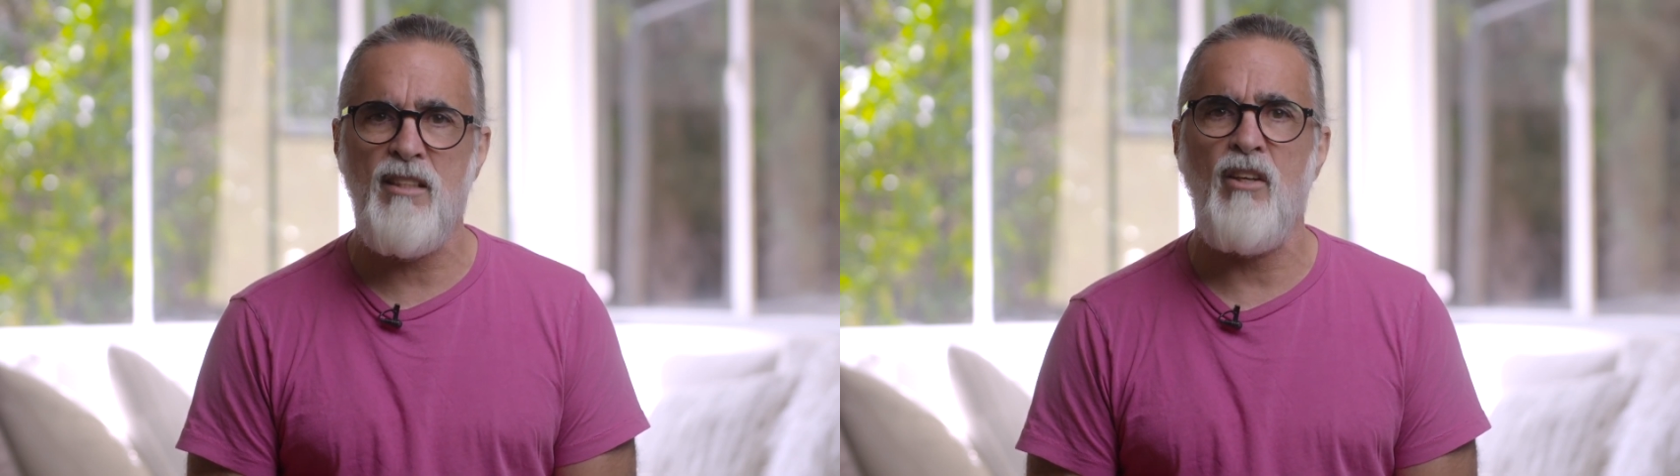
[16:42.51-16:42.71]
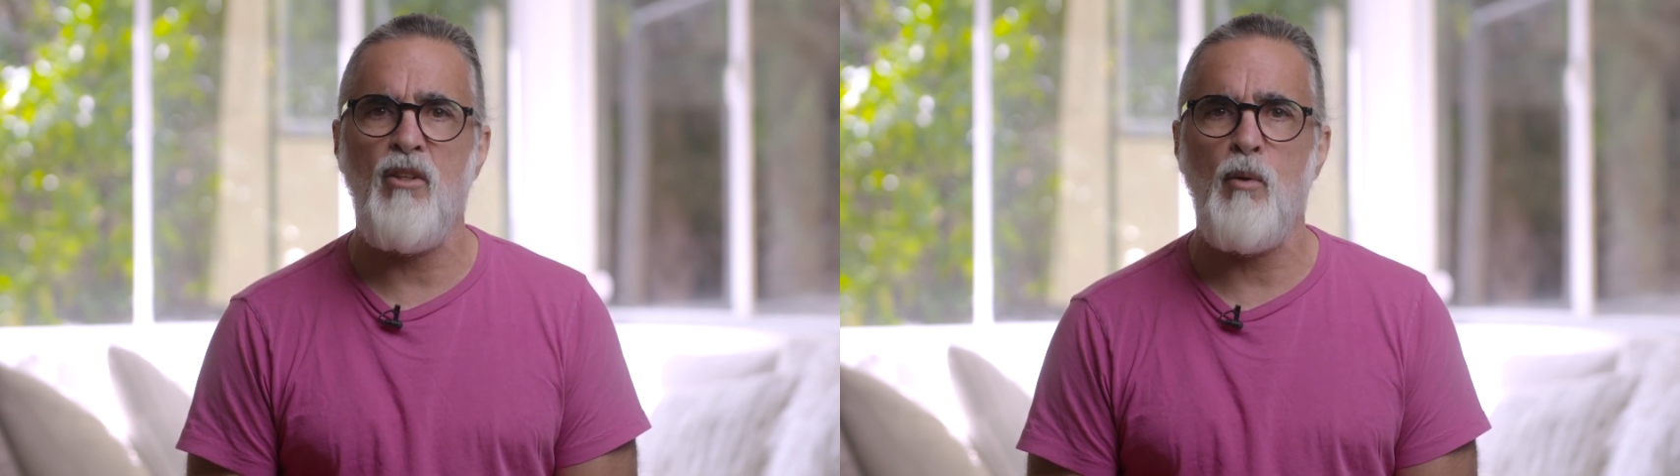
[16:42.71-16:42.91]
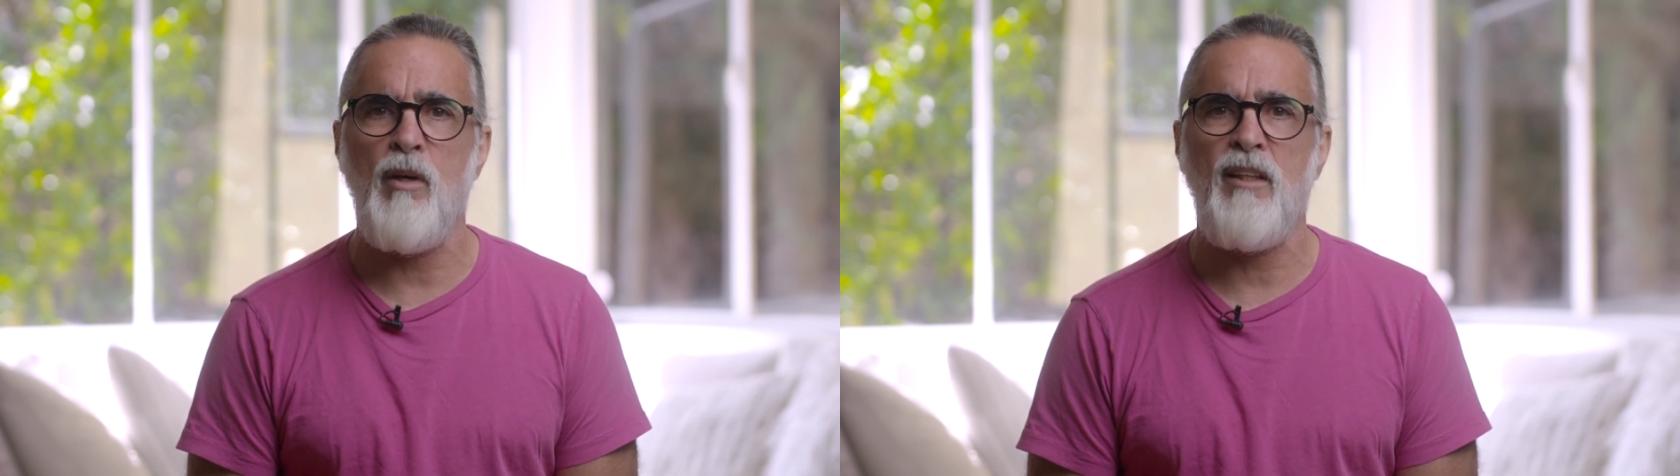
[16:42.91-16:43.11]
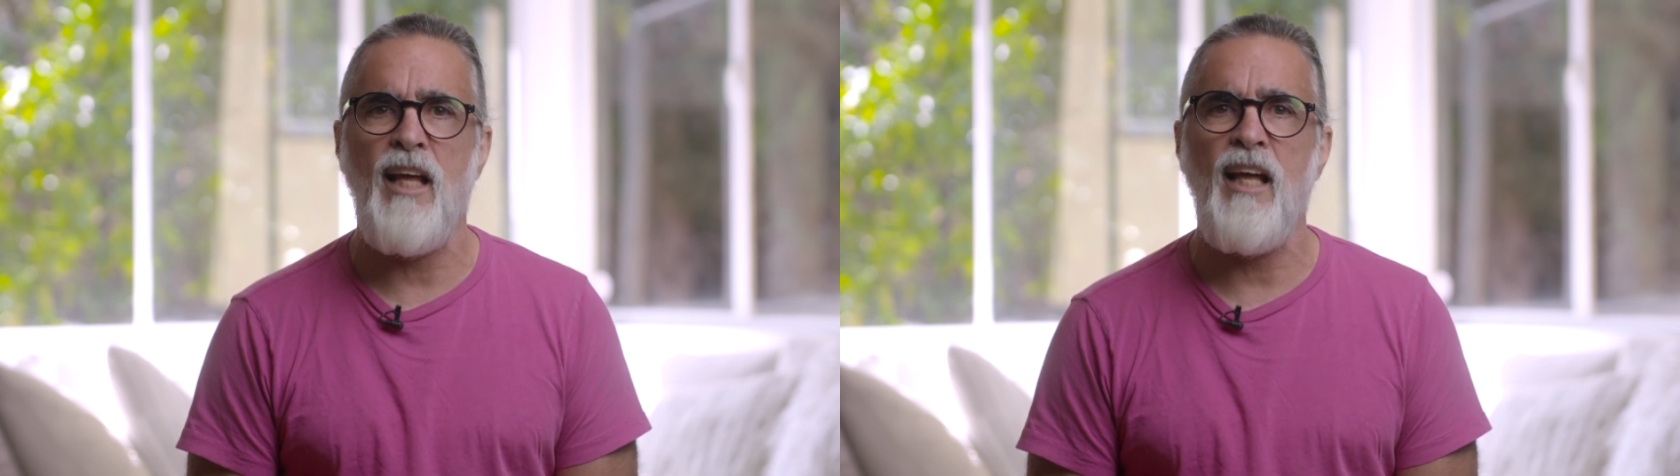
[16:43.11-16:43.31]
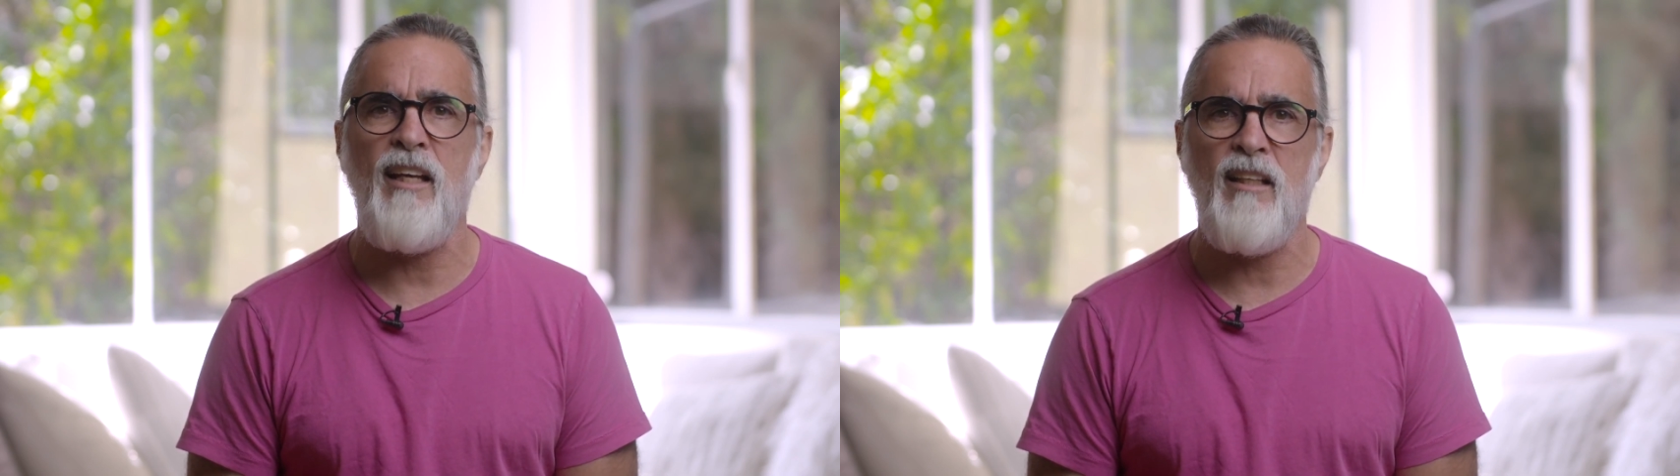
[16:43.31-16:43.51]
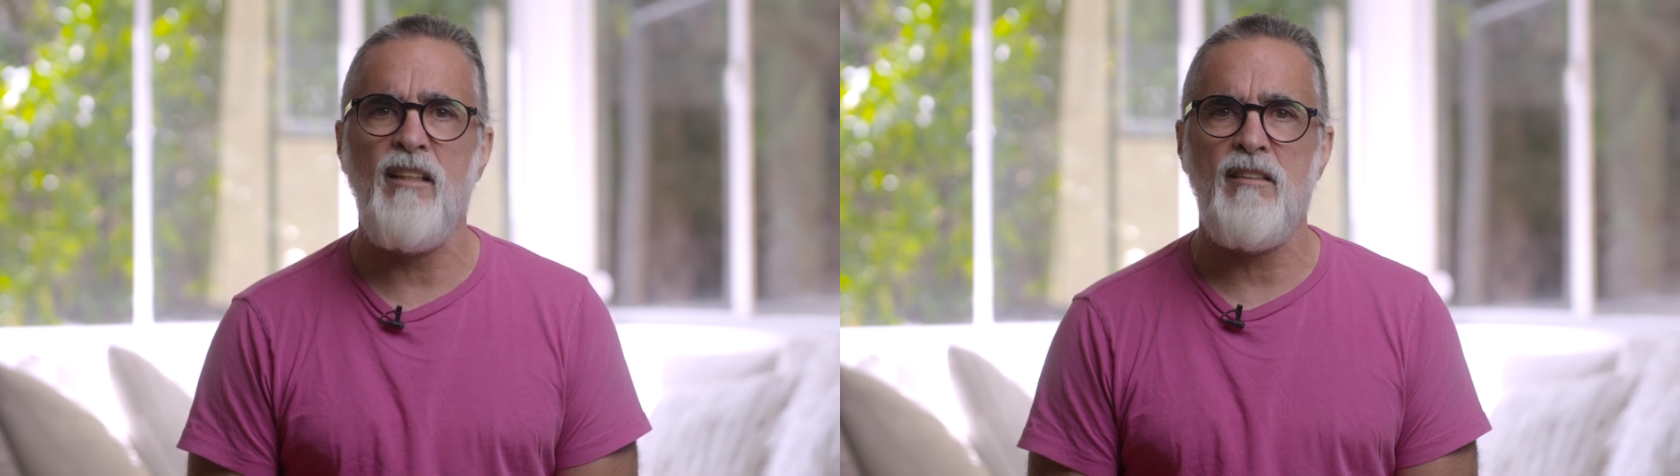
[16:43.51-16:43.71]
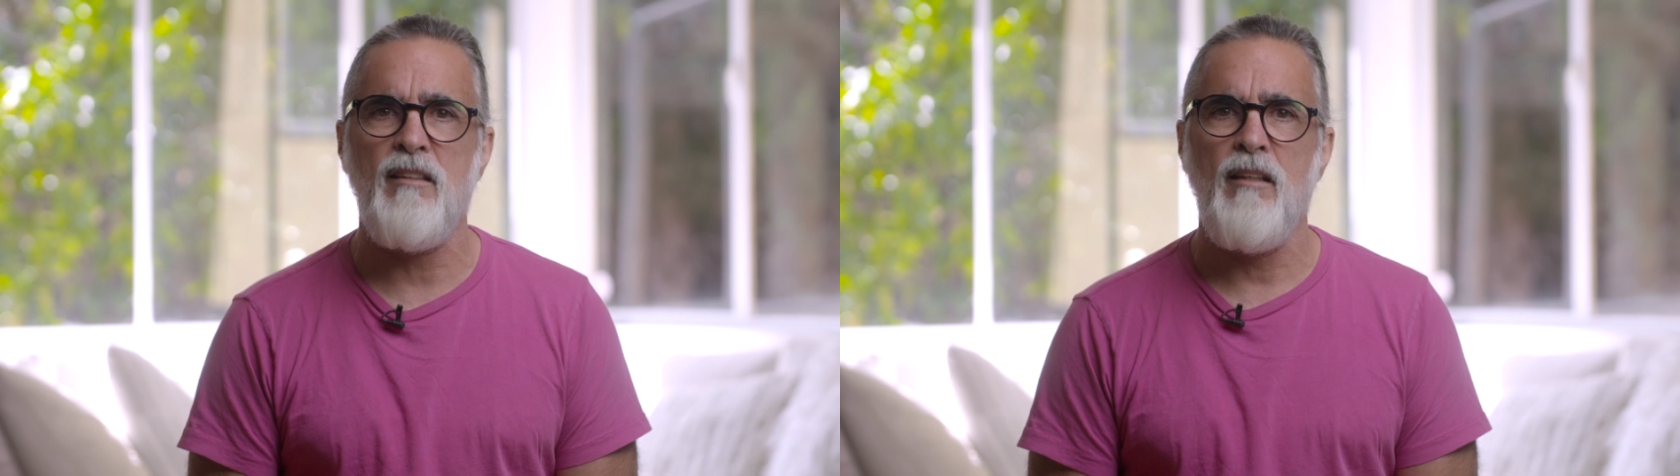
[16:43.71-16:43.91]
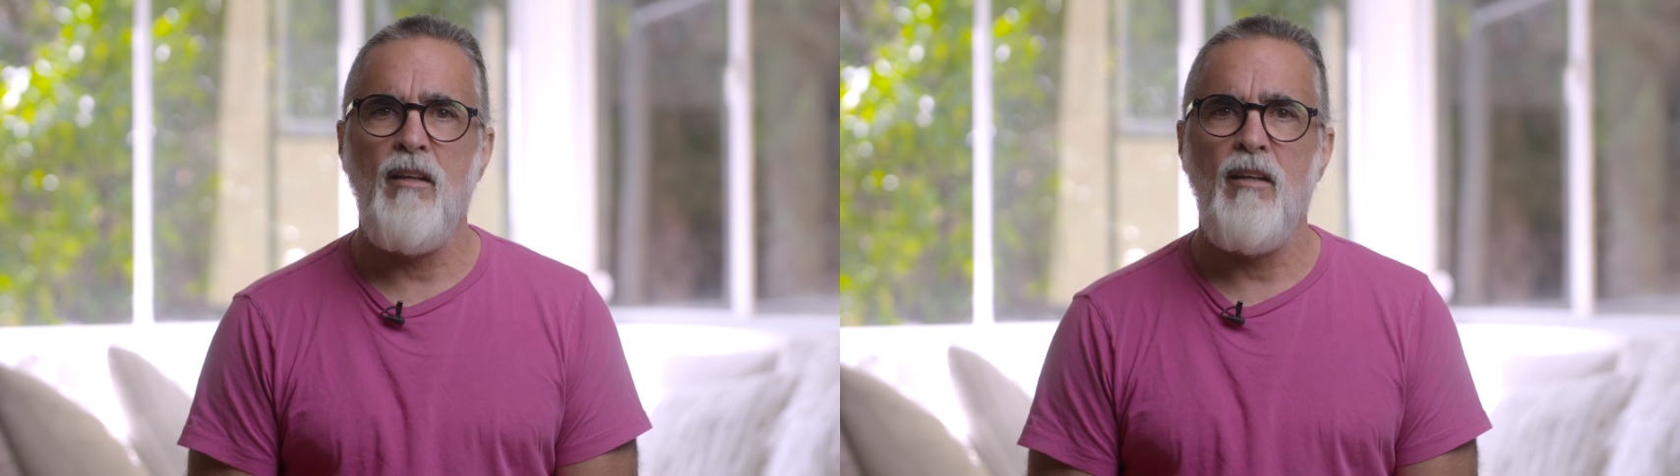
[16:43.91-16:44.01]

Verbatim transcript: tell you what that is.